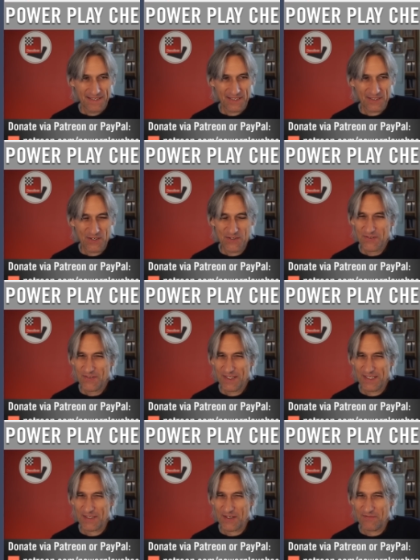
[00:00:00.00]
I can't
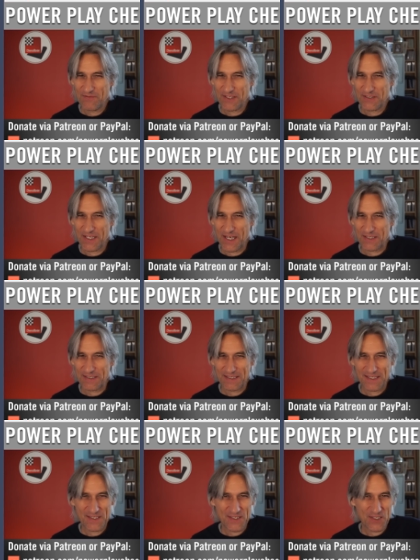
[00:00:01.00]
think I've done that
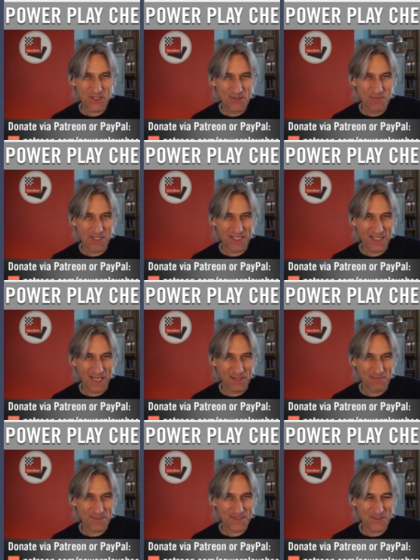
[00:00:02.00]
in too many
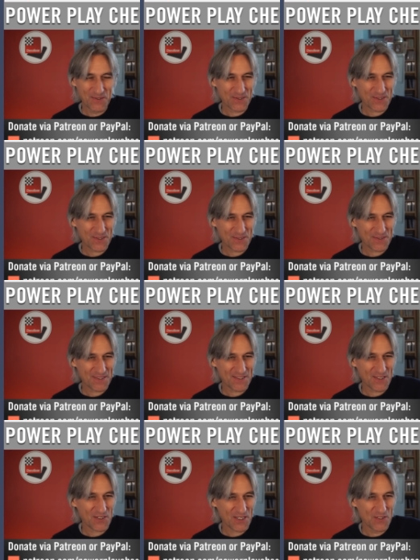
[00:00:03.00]
games. Not
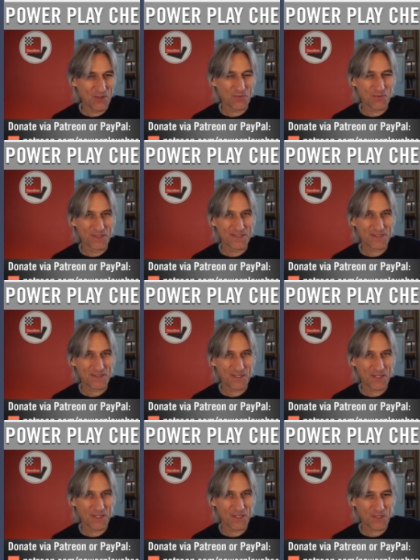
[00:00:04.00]
certainly not with
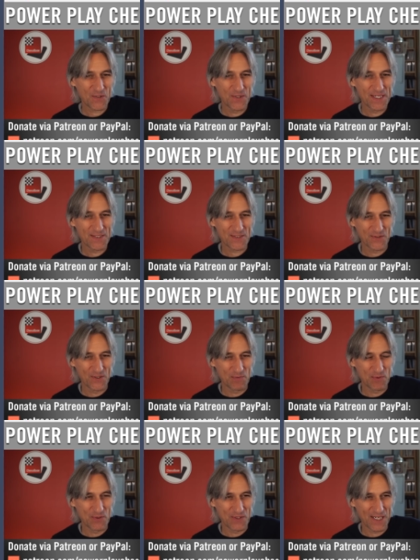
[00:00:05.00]
uh, queens on the
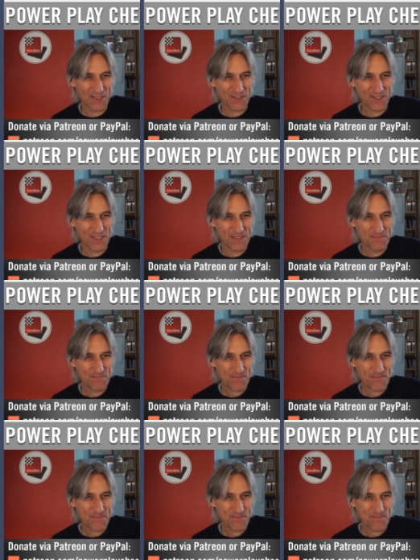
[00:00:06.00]
board. Actually,